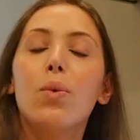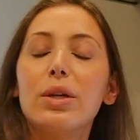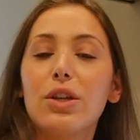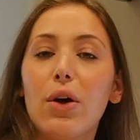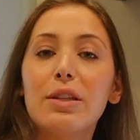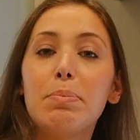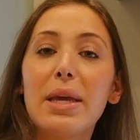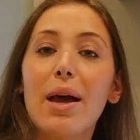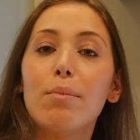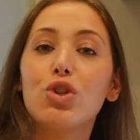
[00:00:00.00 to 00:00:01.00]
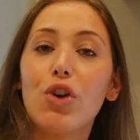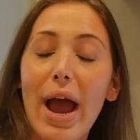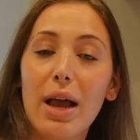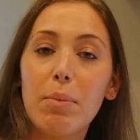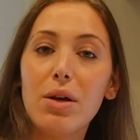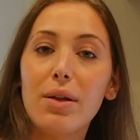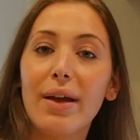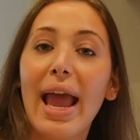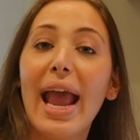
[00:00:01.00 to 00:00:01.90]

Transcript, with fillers: Results become trackable